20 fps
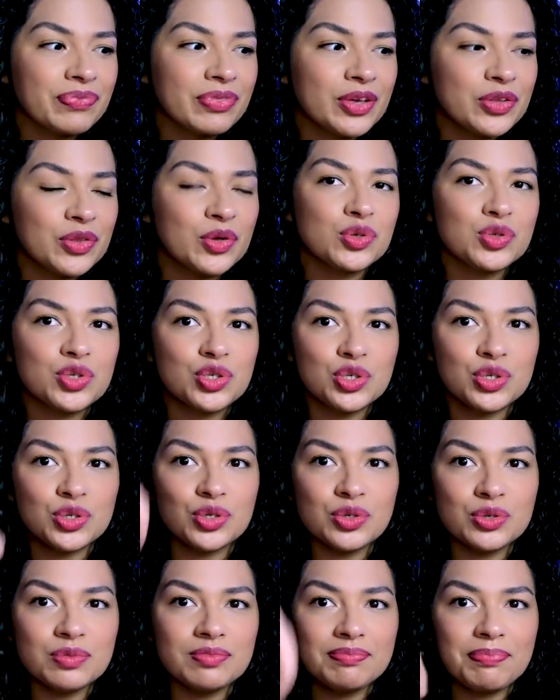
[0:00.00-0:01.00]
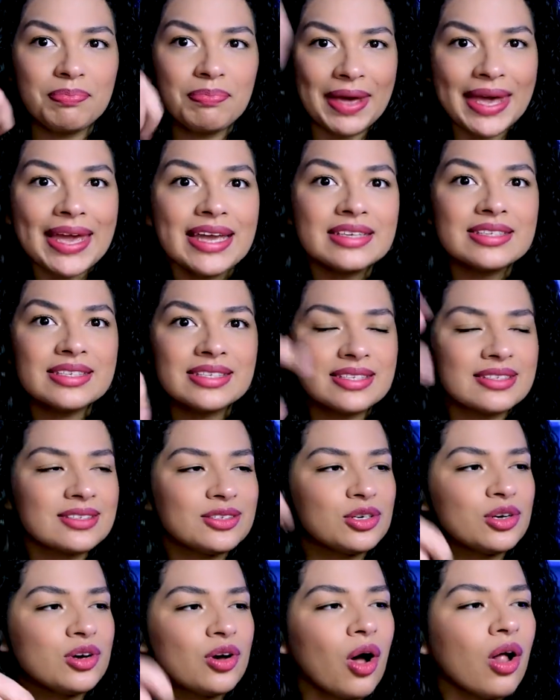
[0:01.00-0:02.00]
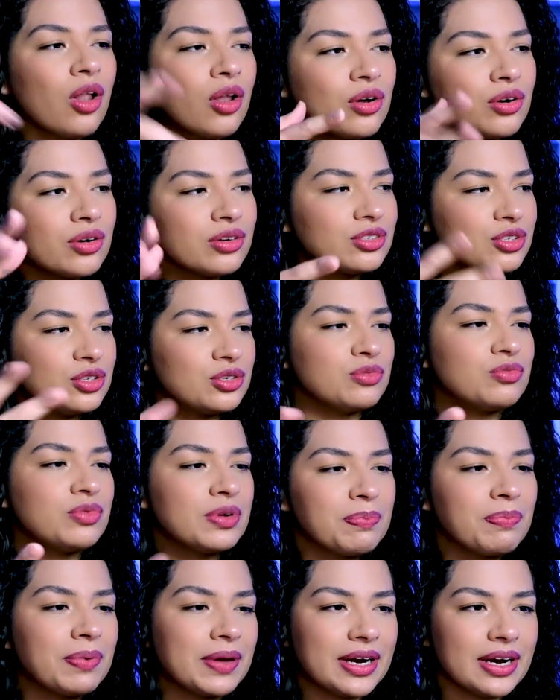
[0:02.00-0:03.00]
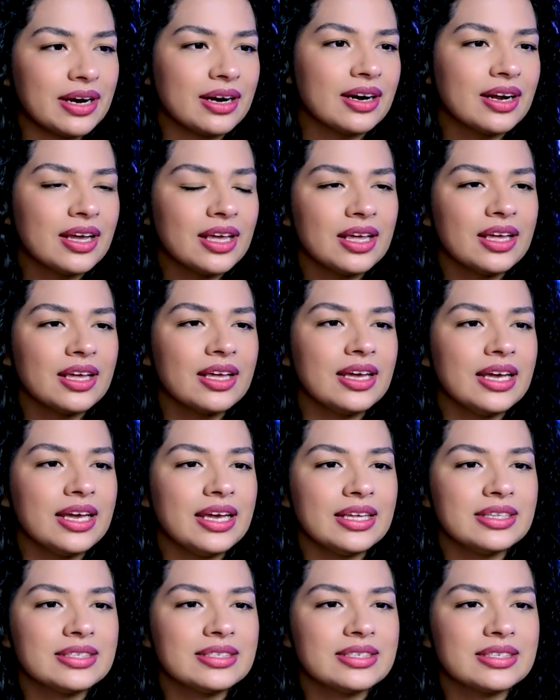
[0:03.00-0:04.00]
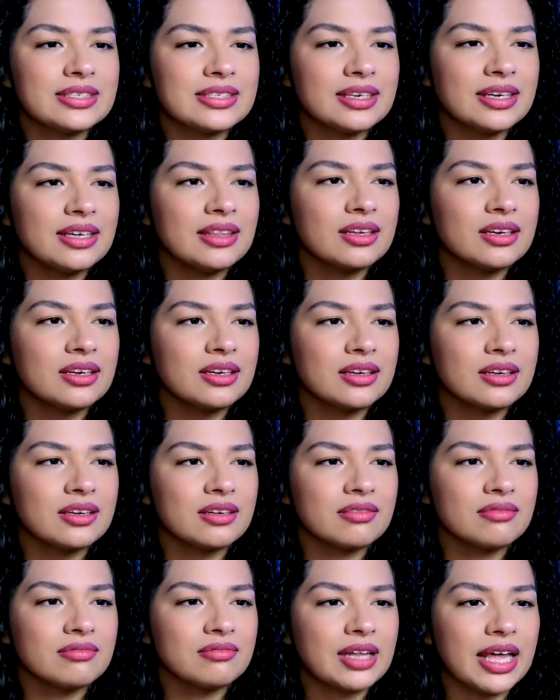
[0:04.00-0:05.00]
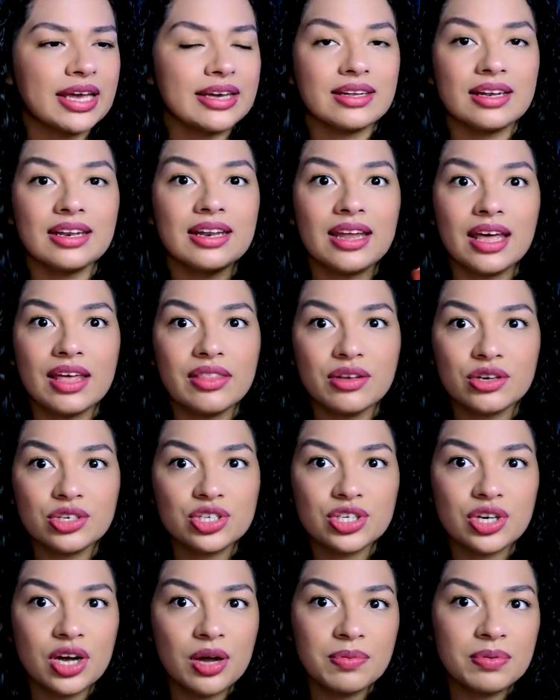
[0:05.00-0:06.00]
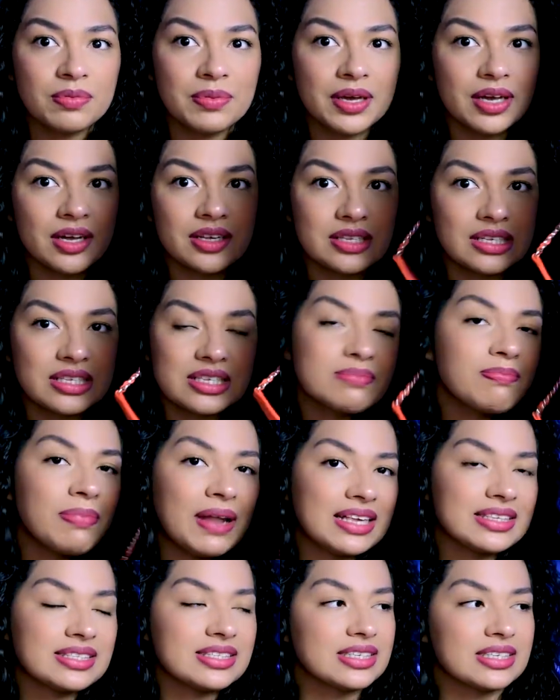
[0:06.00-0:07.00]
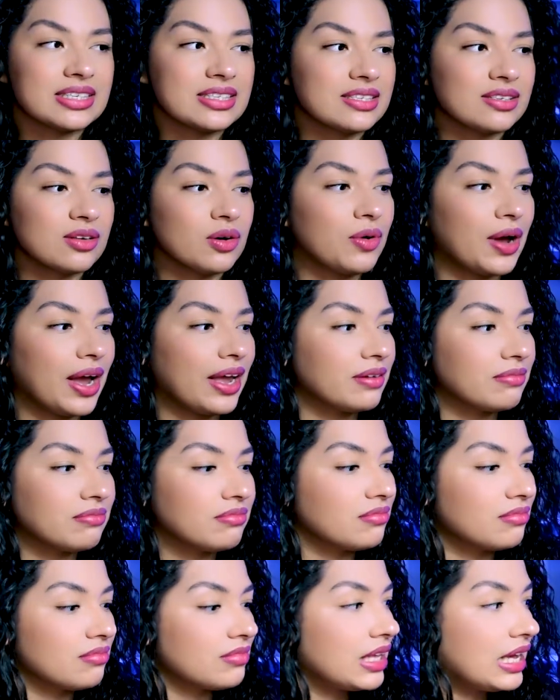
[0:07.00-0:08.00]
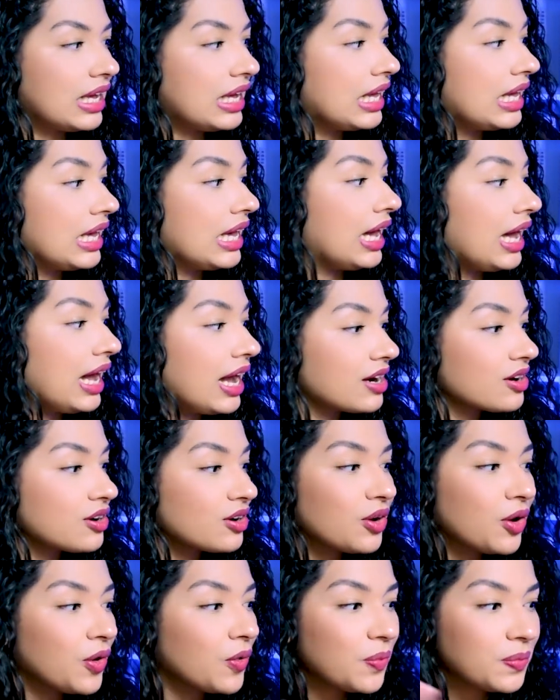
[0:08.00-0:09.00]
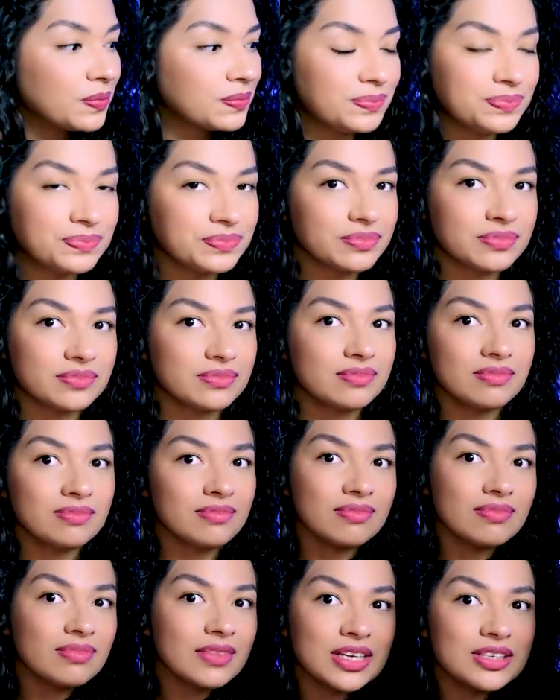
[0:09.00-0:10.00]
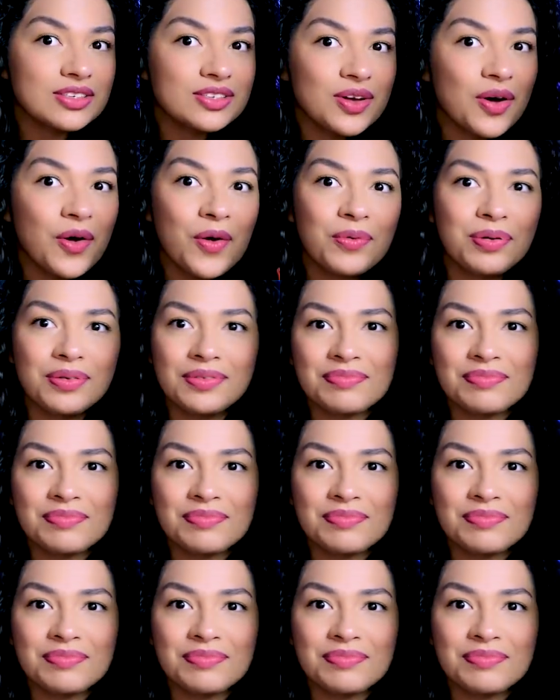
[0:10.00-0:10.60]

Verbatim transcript: you know, to paint, to color, to repair it in a like leather shop because it's plastic. So I, I don't know. So